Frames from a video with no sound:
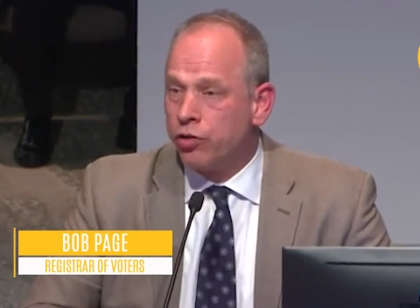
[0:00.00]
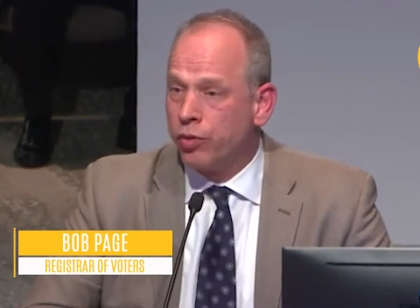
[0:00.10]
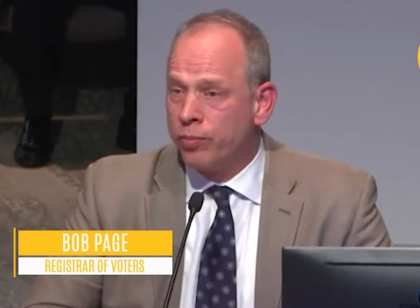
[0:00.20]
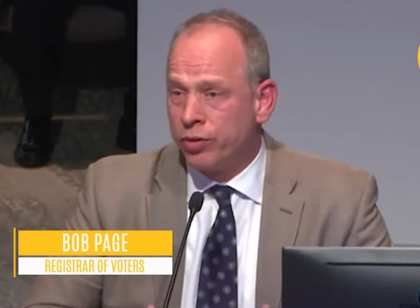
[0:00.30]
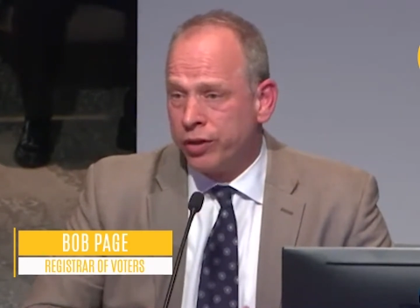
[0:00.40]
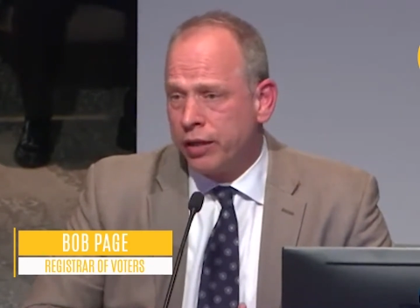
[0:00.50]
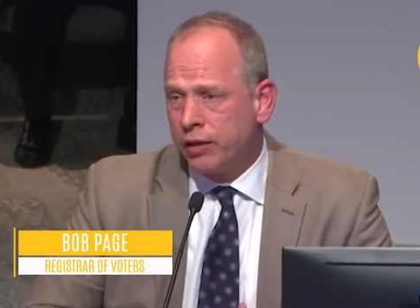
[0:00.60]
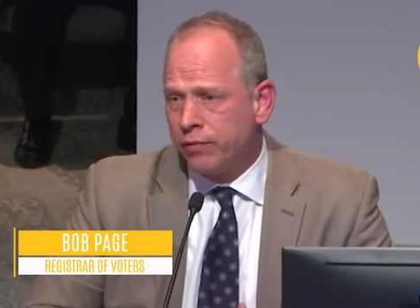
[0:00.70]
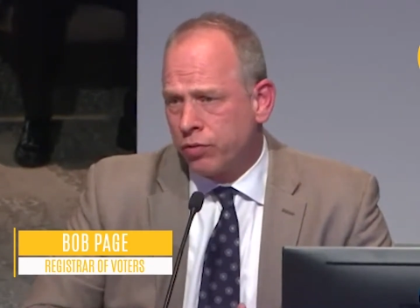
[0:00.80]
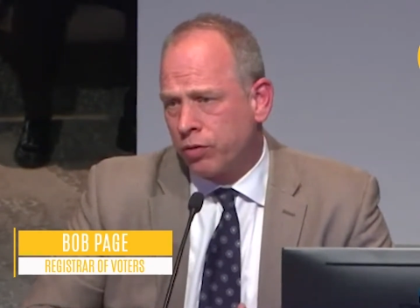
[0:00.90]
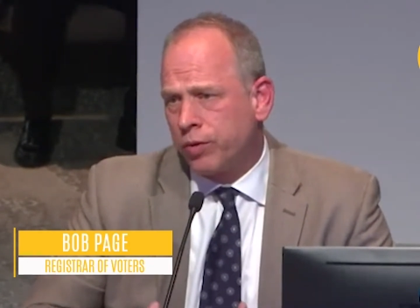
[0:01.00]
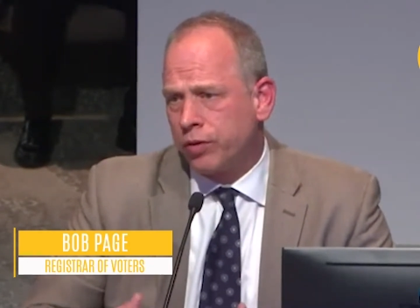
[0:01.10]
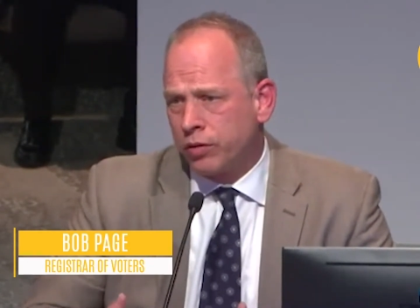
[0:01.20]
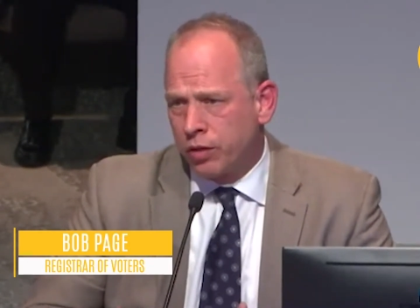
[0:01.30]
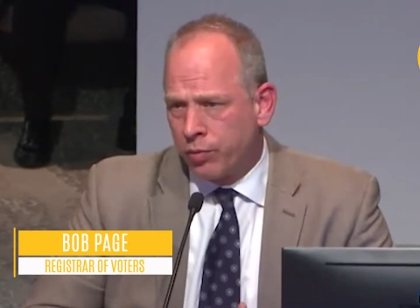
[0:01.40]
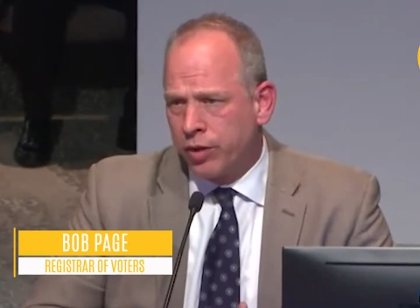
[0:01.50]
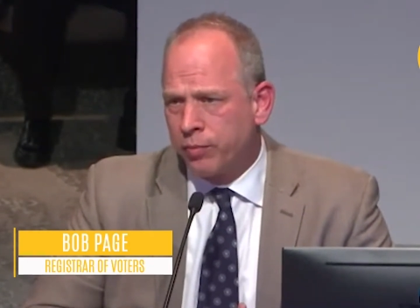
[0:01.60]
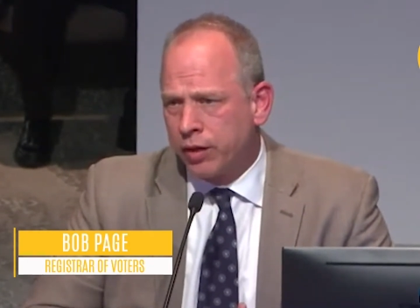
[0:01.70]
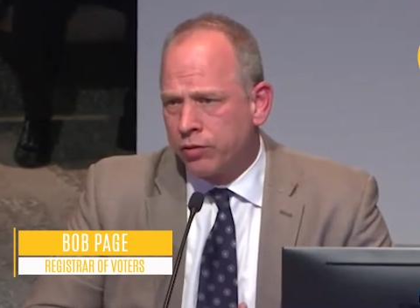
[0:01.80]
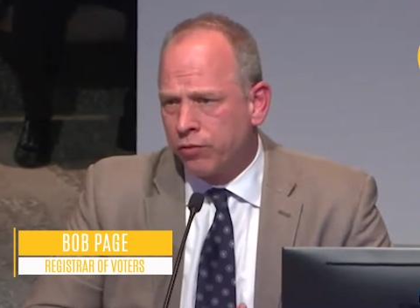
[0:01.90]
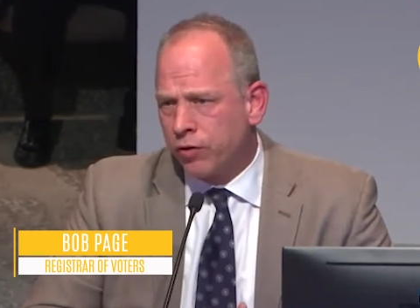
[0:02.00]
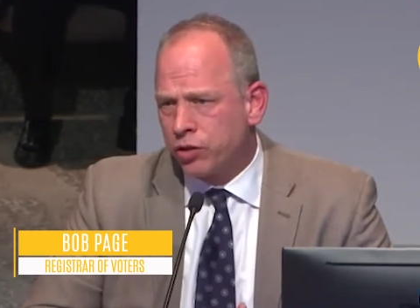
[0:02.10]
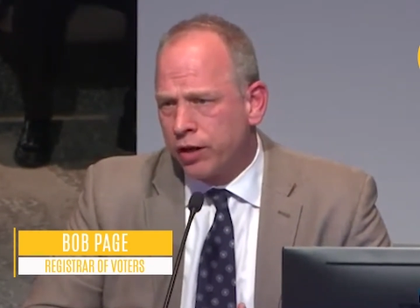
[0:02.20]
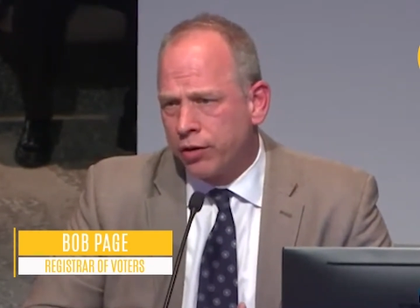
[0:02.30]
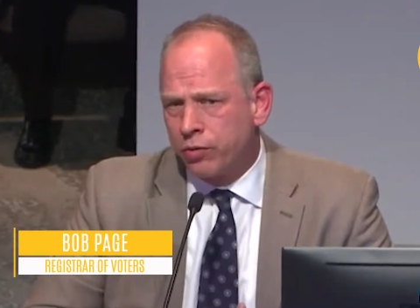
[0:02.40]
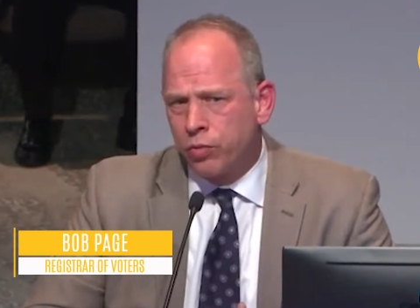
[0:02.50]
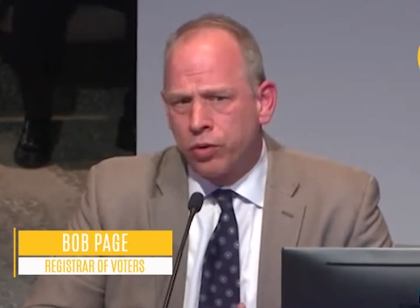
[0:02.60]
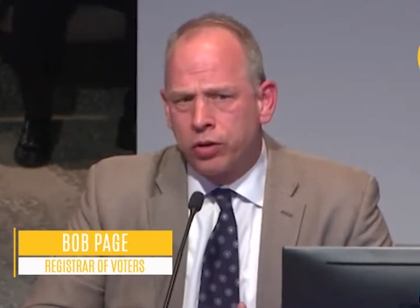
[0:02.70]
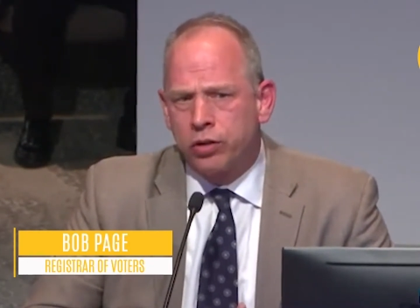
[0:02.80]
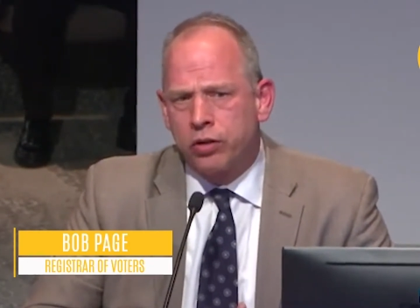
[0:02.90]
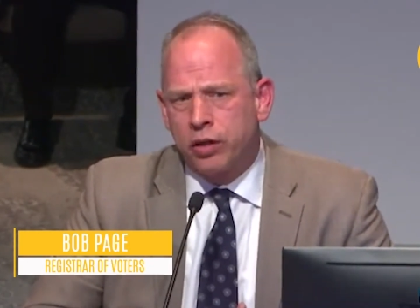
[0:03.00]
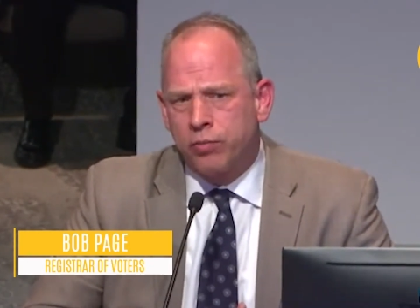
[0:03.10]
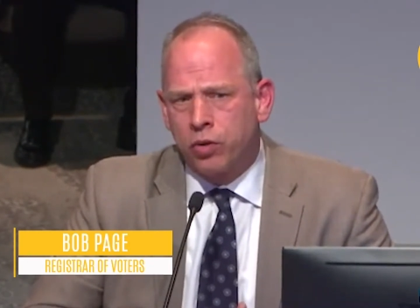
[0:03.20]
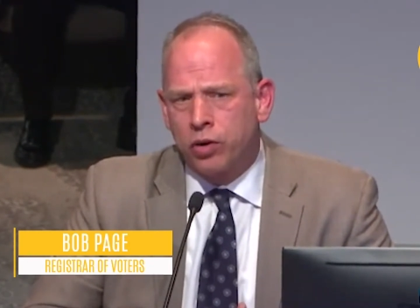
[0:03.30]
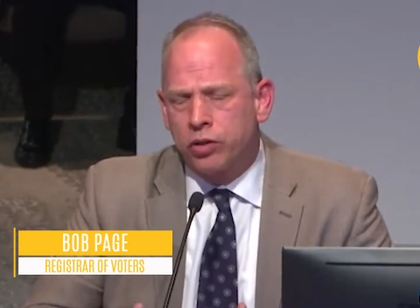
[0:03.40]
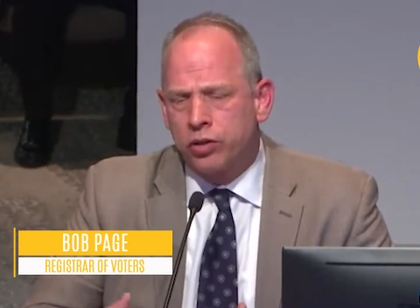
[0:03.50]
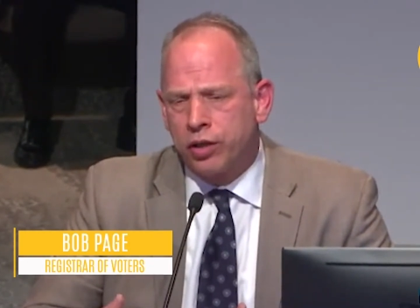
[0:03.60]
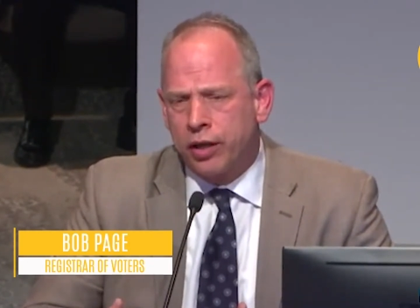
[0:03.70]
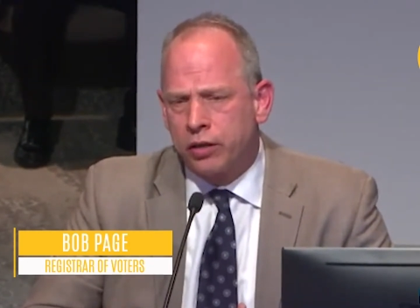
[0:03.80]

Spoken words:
So we believe, assuming that we can make this functionality work in March,